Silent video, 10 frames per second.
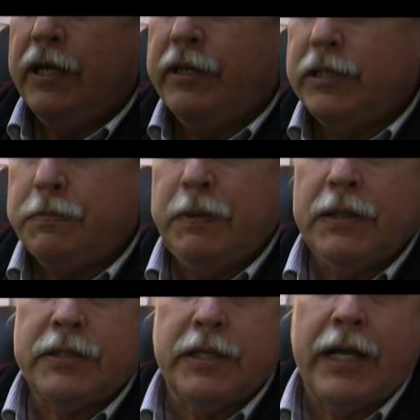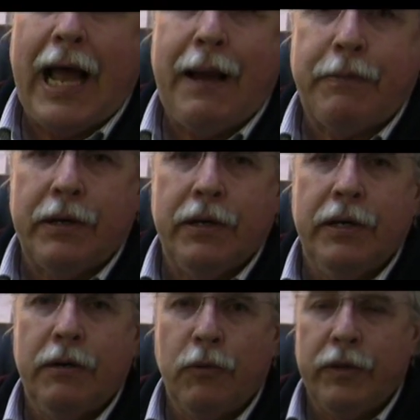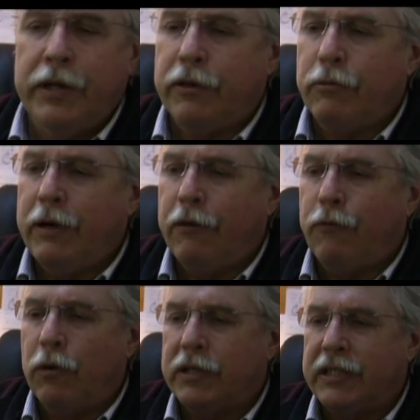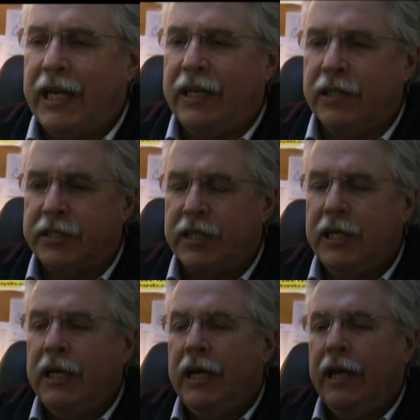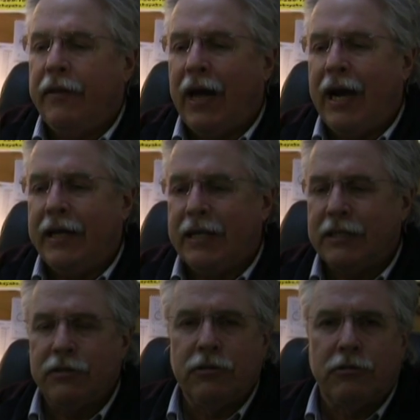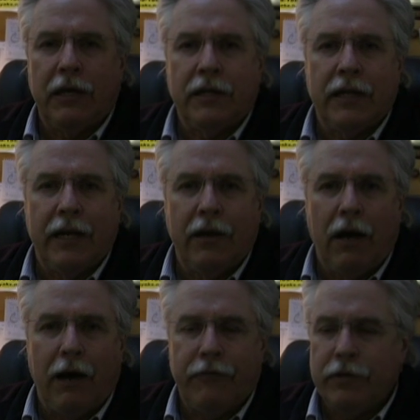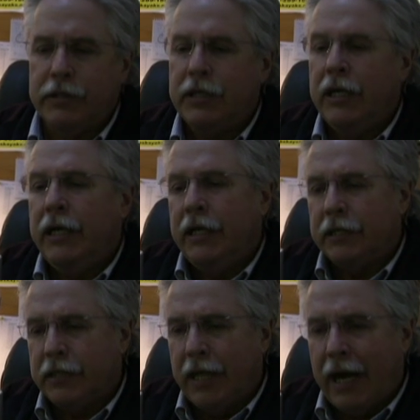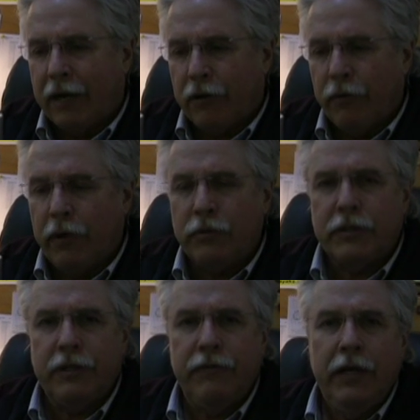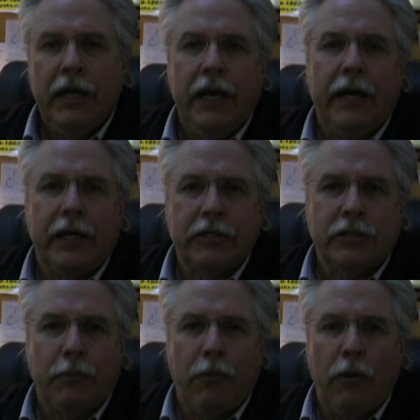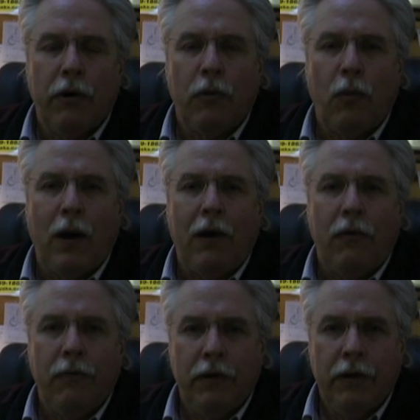This pitless adapter with the 304 stainless and the high tensile strength that it offers is non-corrosive and can support well